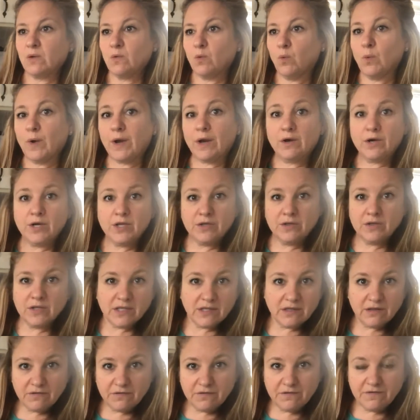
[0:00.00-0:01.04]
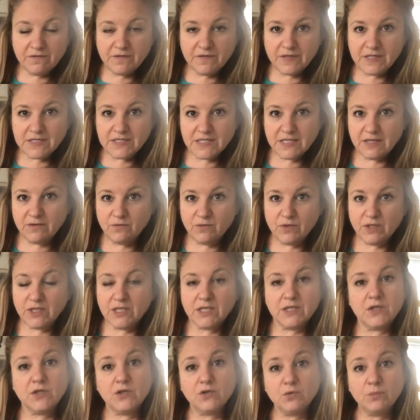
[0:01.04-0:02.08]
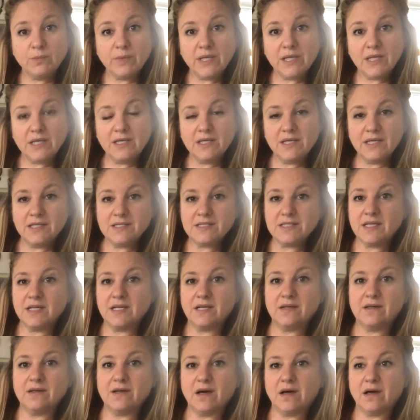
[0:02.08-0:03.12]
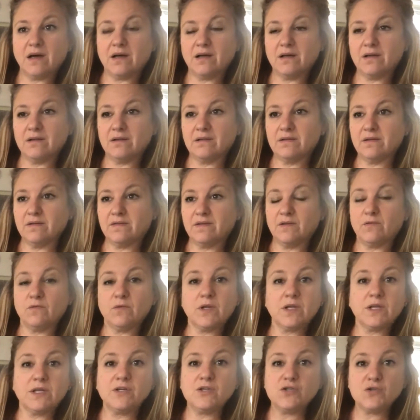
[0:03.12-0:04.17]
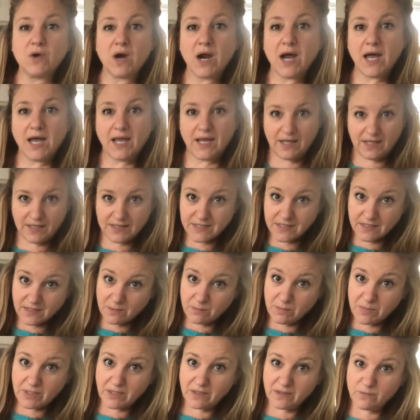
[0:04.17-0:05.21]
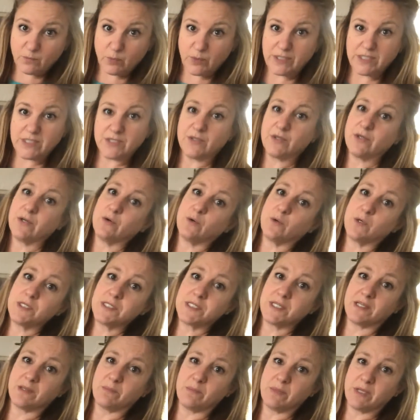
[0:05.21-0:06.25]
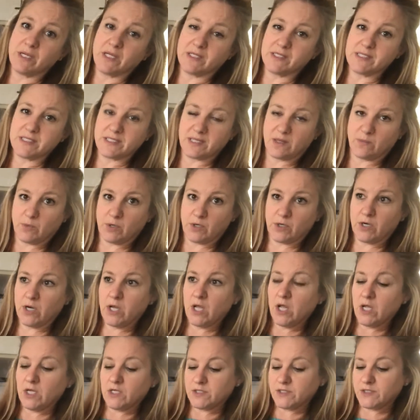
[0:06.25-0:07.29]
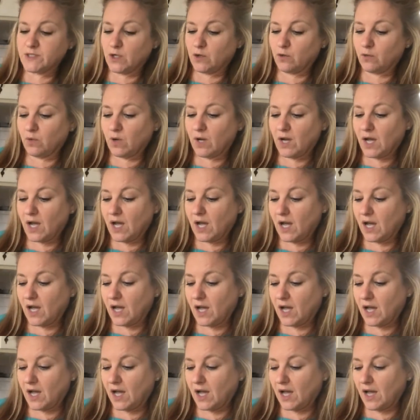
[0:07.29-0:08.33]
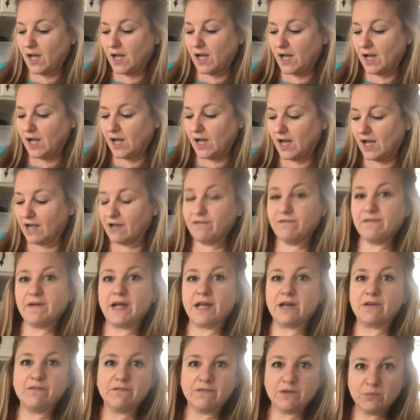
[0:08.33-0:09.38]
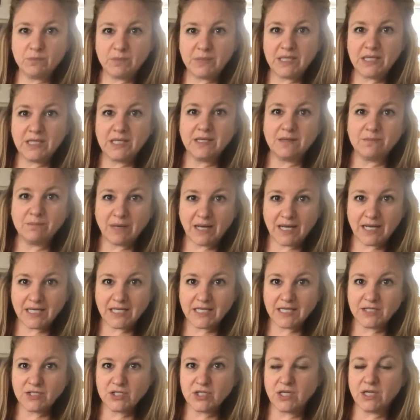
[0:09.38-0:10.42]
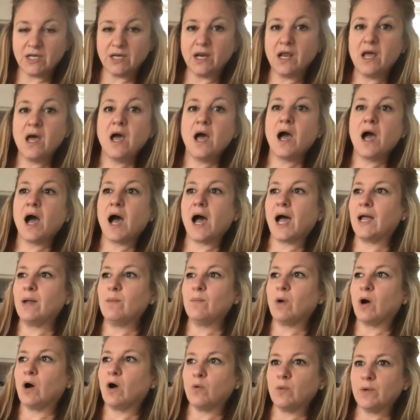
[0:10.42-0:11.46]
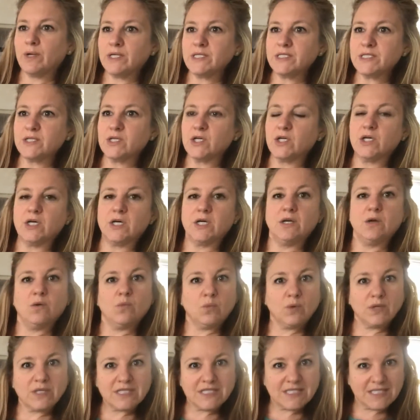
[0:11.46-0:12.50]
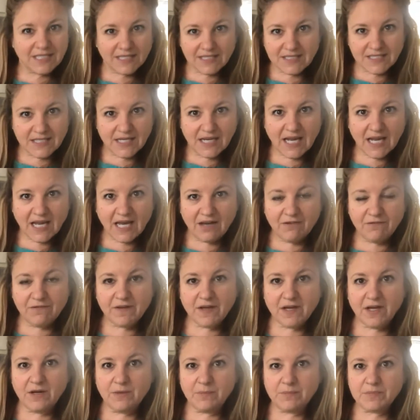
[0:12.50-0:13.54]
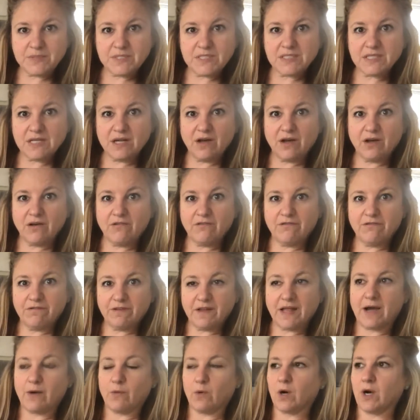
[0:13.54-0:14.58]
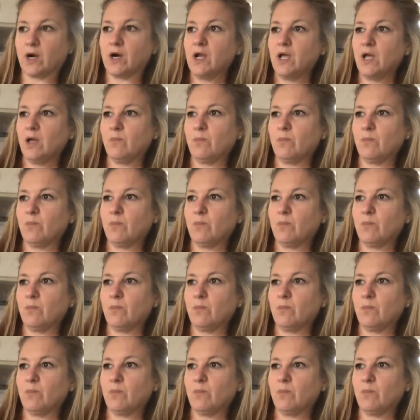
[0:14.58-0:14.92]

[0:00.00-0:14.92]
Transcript: Where do you live? Is it really humid? Is it really dry? Is it the middle of winter or is it the middle of summer? So I find for me in my kitchen, I'm always good with 6.5 cups of flour.